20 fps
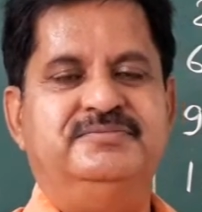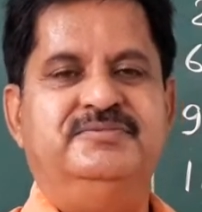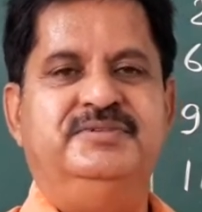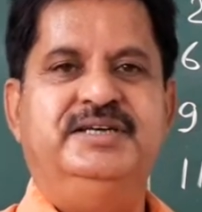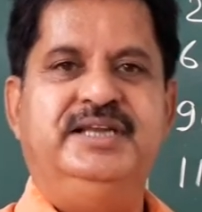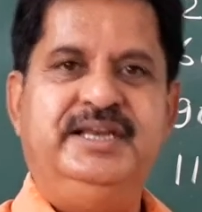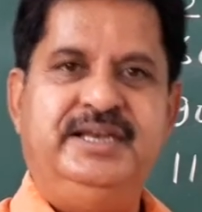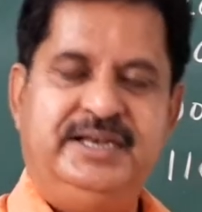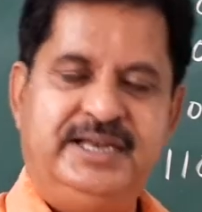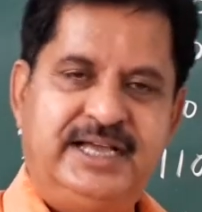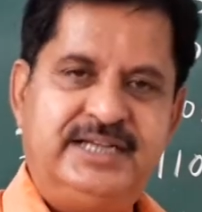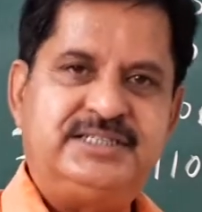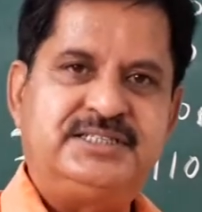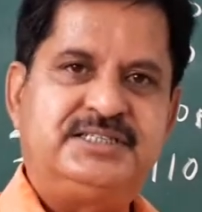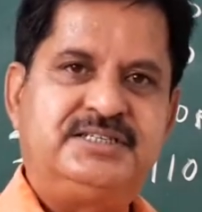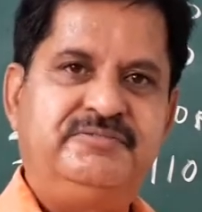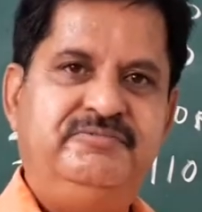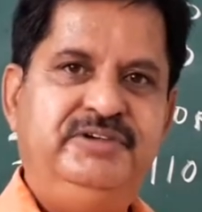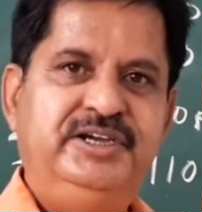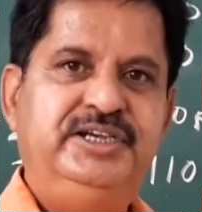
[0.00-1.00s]
In
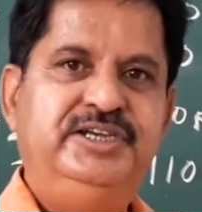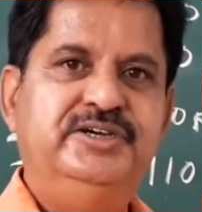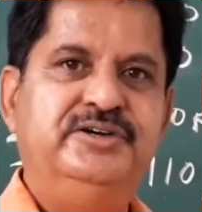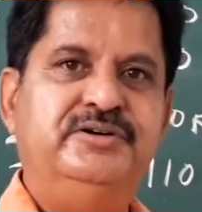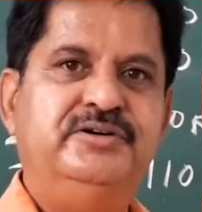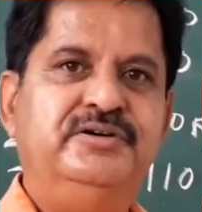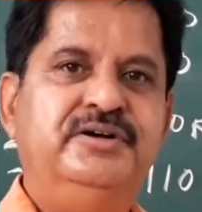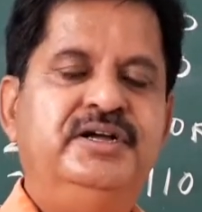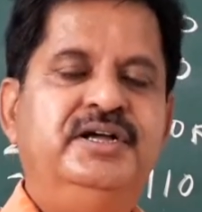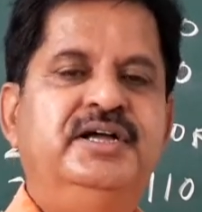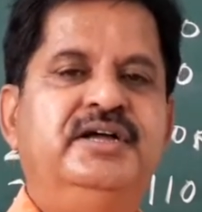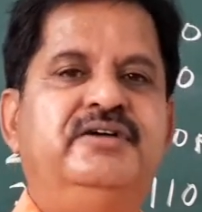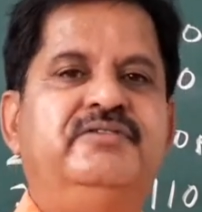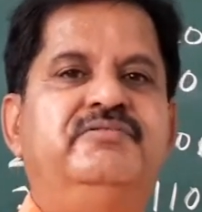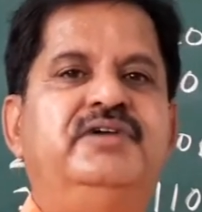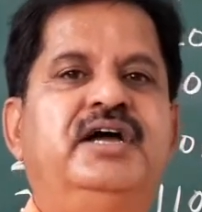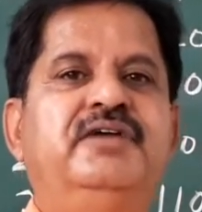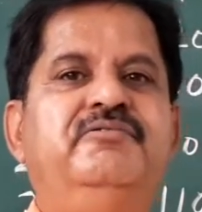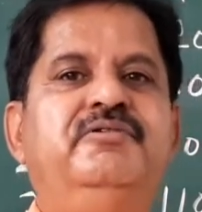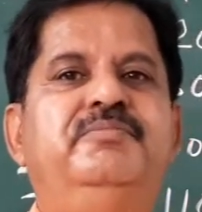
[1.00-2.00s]
next video,
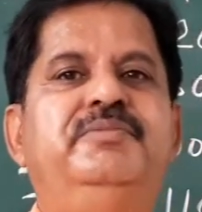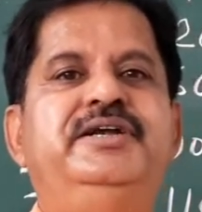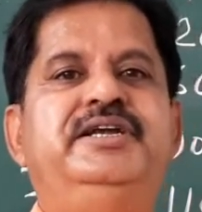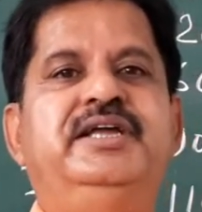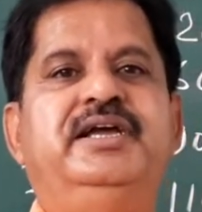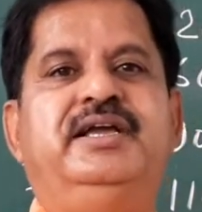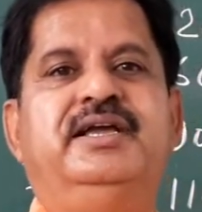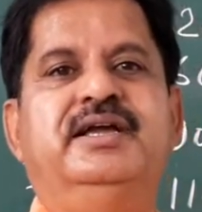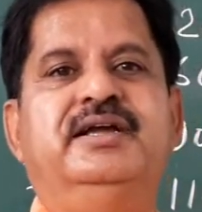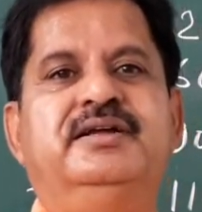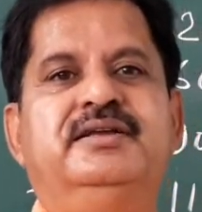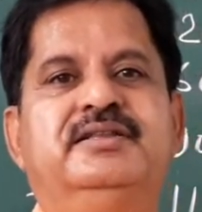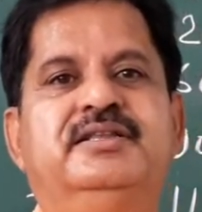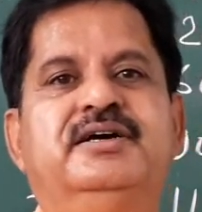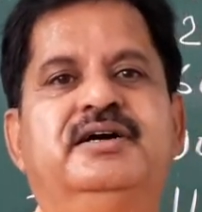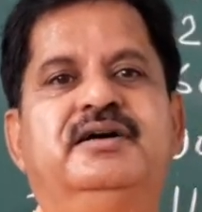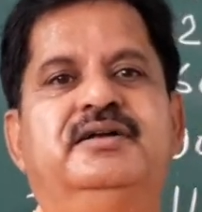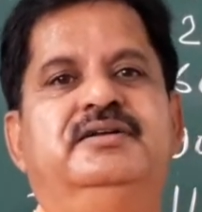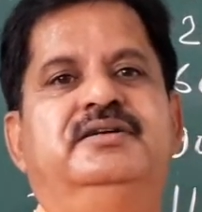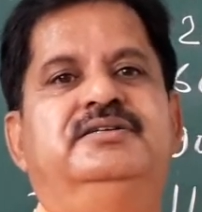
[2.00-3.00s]
I will be taking
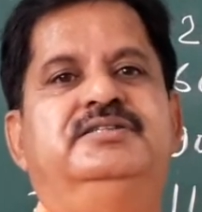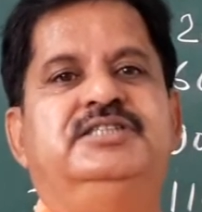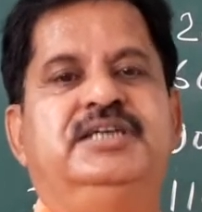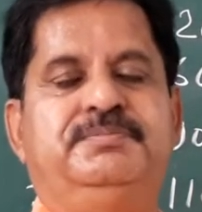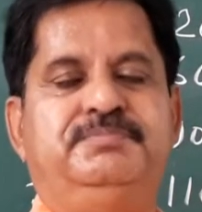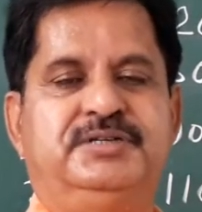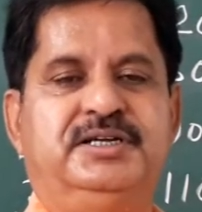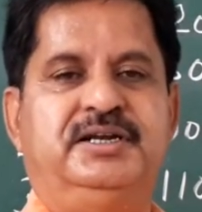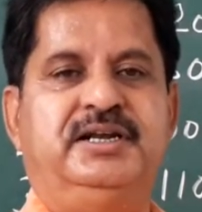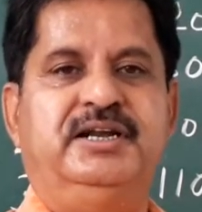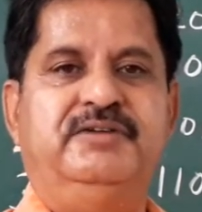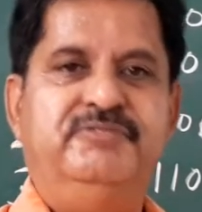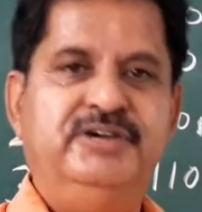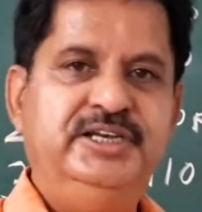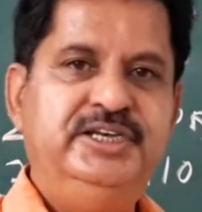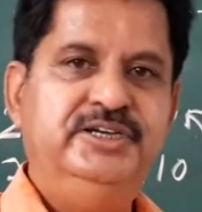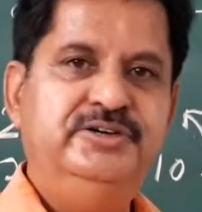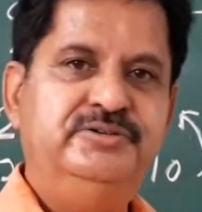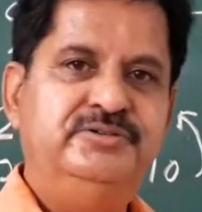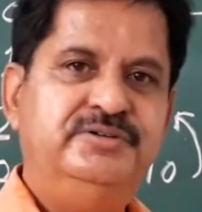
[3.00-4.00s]
the chapter
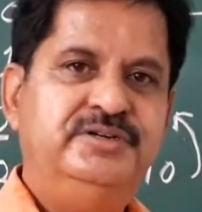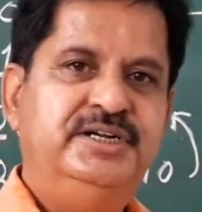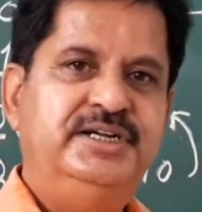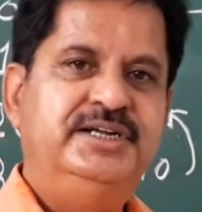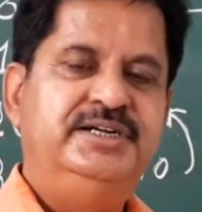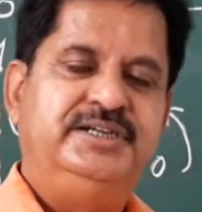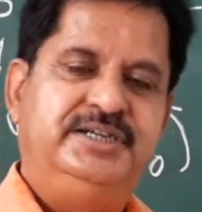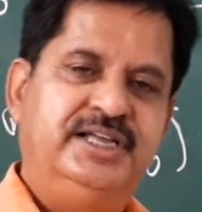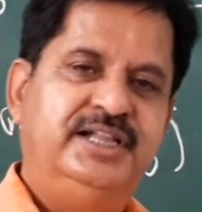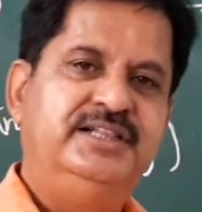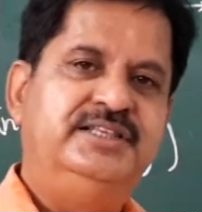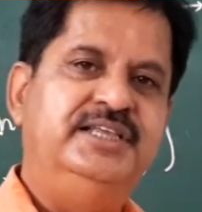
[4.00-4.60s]
revenue. Till